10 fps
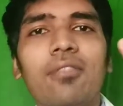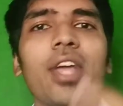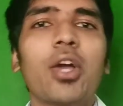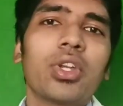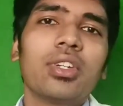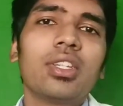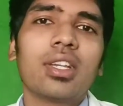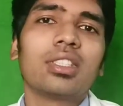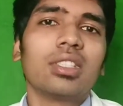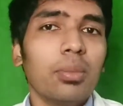we are going to
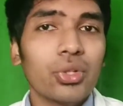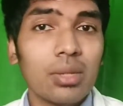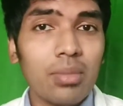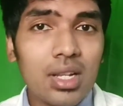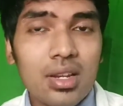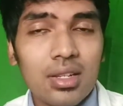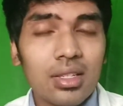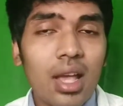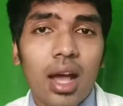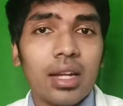discuss the books and
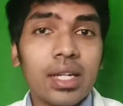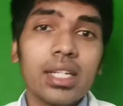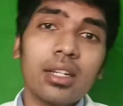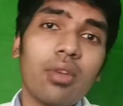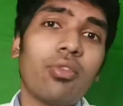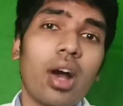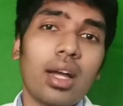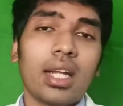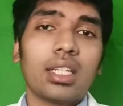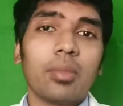materials needed for
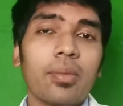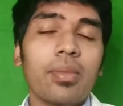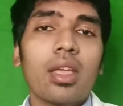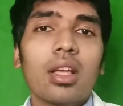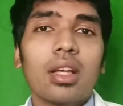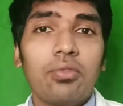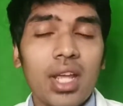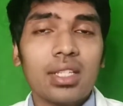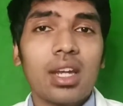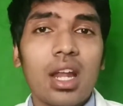anatomy.
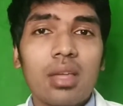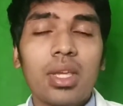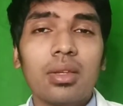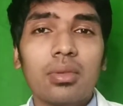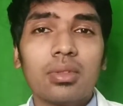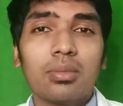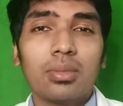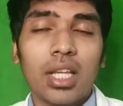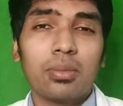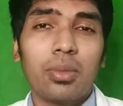Gray's Anatomy
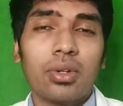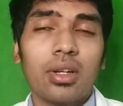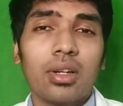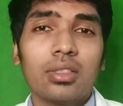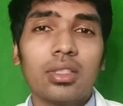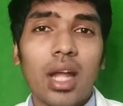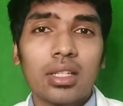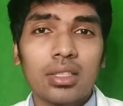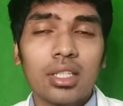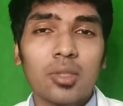textbook is the
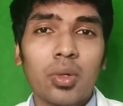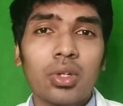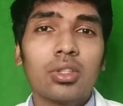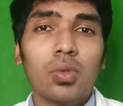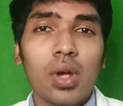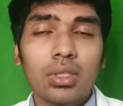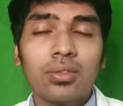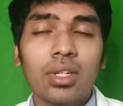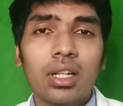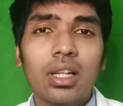standard textbook throughout the
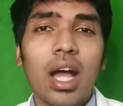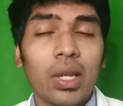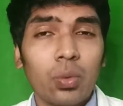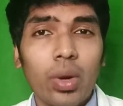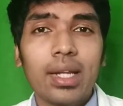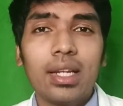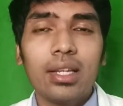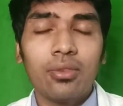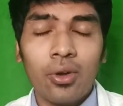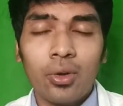world and widely
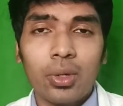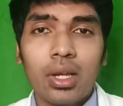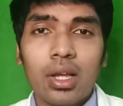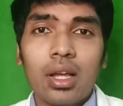followed.